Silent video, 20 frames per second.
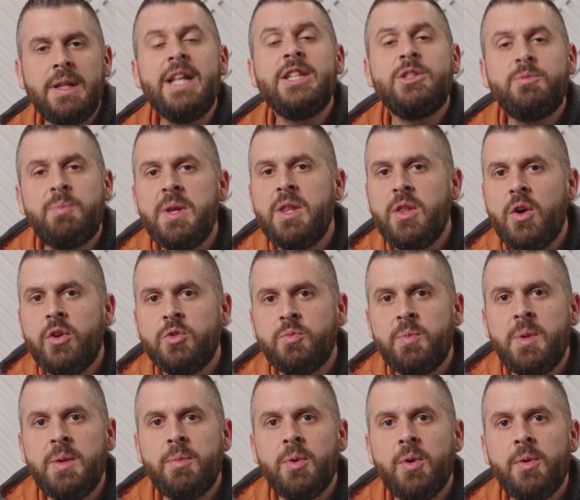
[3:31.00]
Let's be those
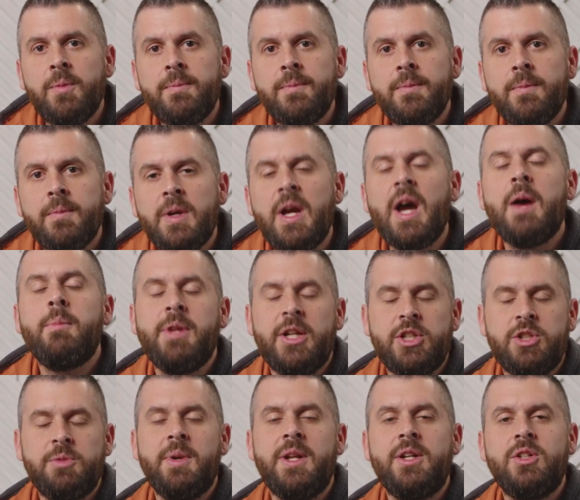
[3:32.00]
people. God
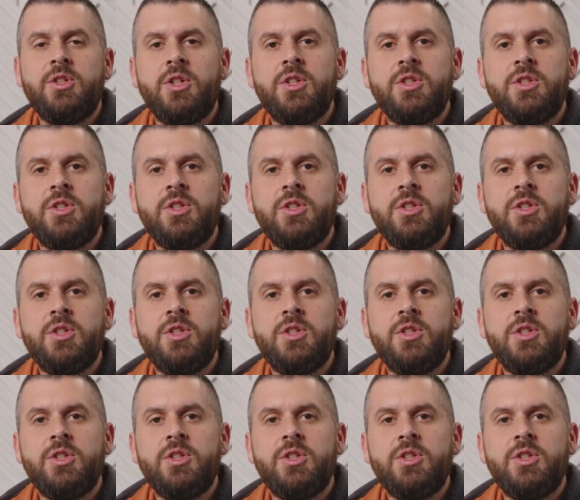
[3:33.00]
bless you, man of